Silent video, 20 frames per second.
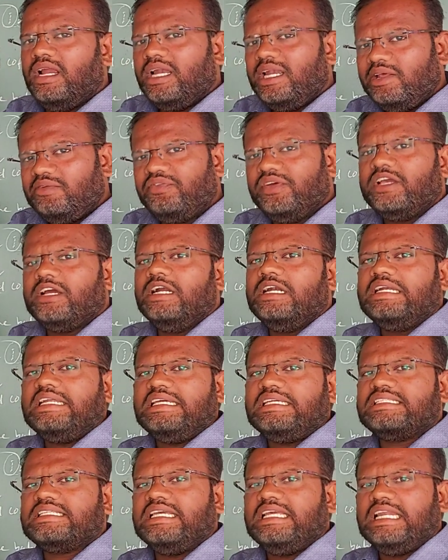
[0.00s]

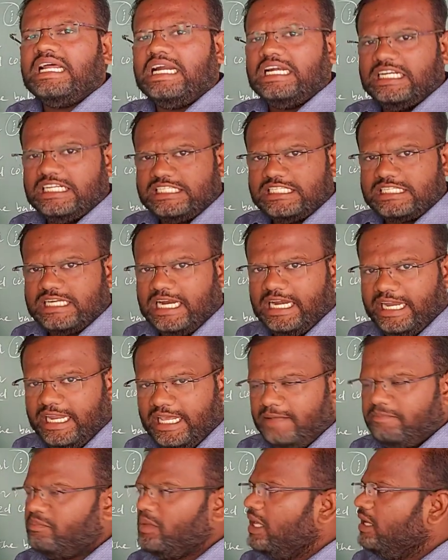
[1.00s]
difficulties in
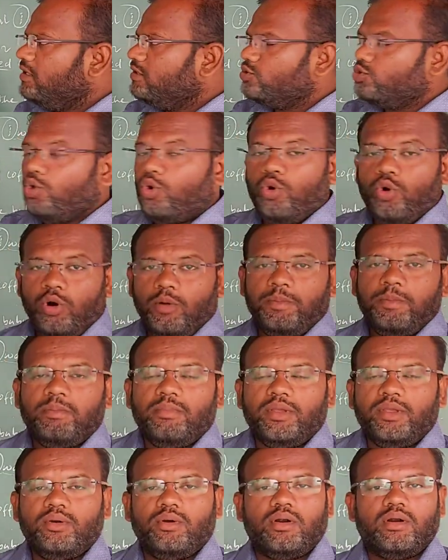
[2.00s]
understanding. So hope
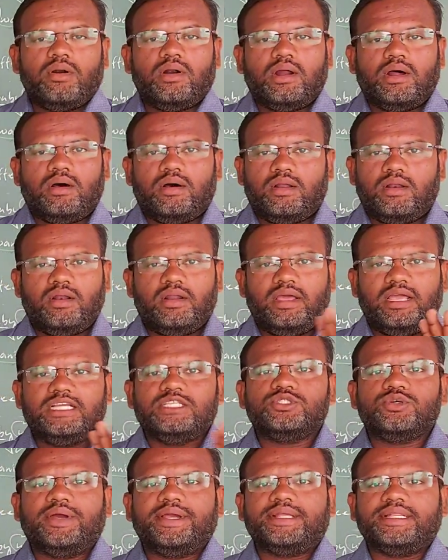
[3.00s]
you are all
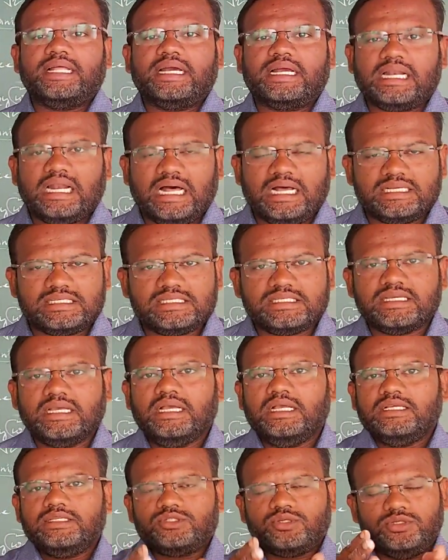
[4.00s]
enjoying the class.
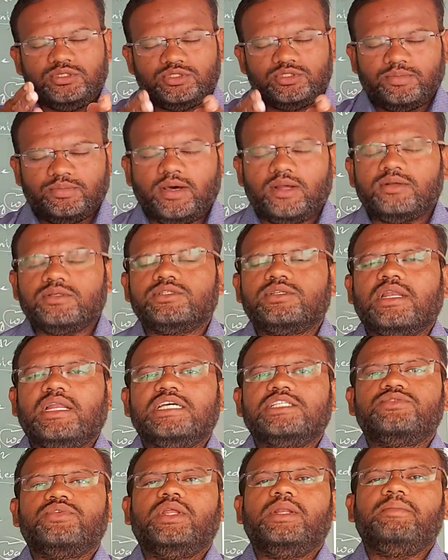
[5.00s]
So in tomorrow's
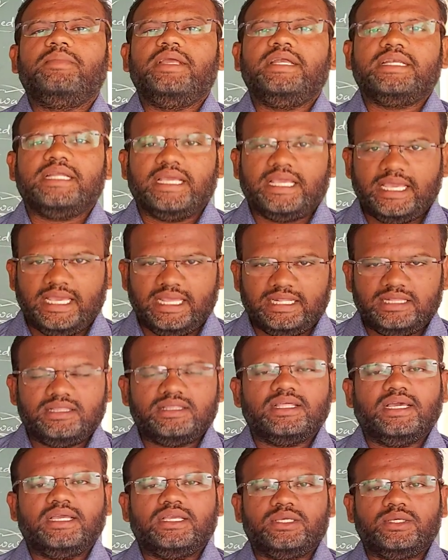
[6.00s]
class we'll meet again.
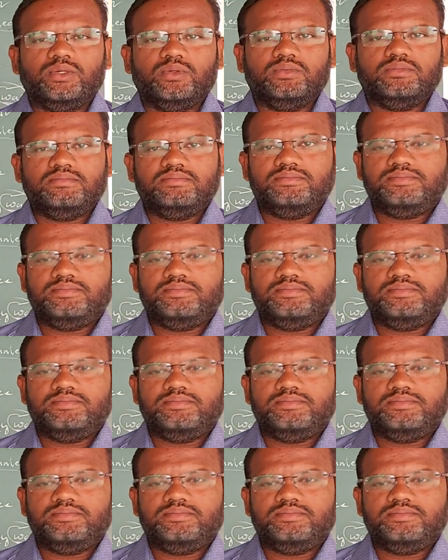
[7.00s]
Thank you.